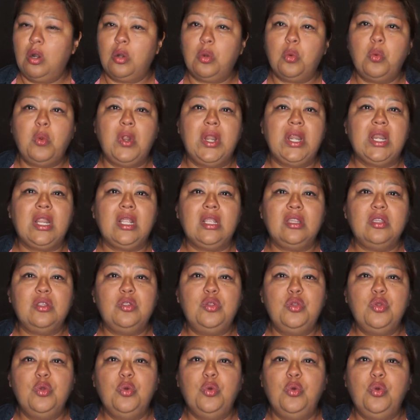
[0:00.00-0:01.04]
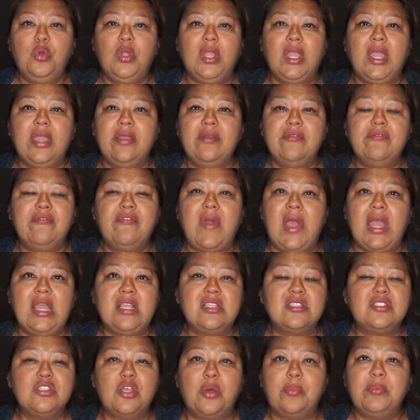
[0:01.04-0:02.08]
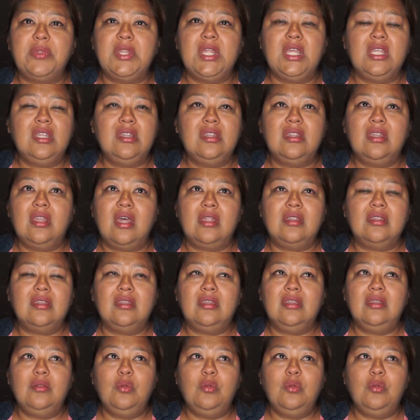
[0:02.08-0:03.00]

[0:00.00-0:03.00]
where you can find something that